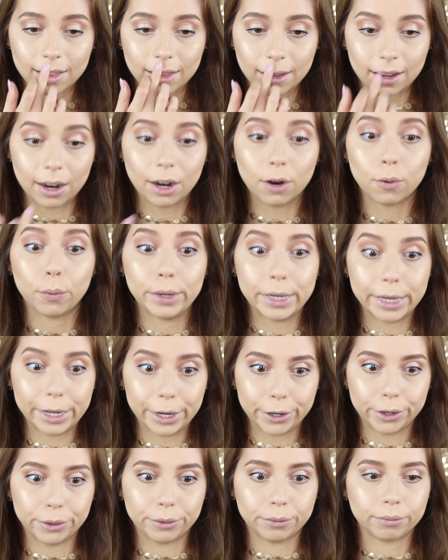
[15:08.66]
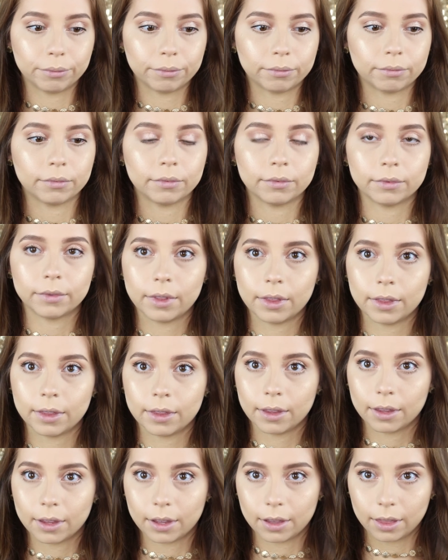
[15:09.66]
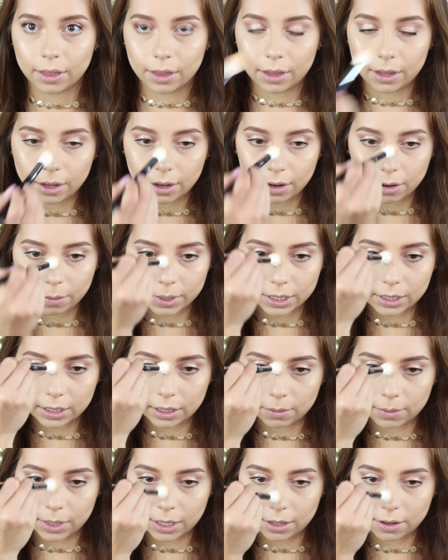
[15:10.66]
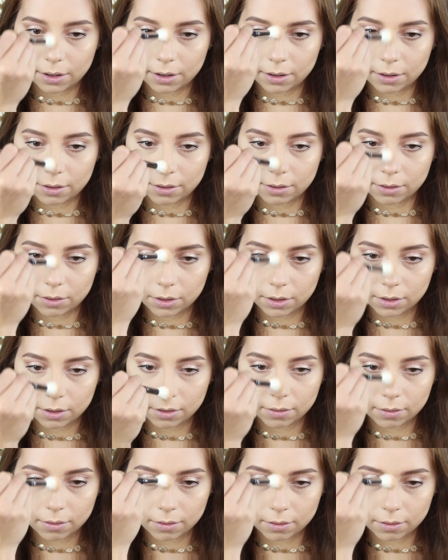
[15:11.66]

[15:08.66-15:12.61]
There we go. A little bit down my nose.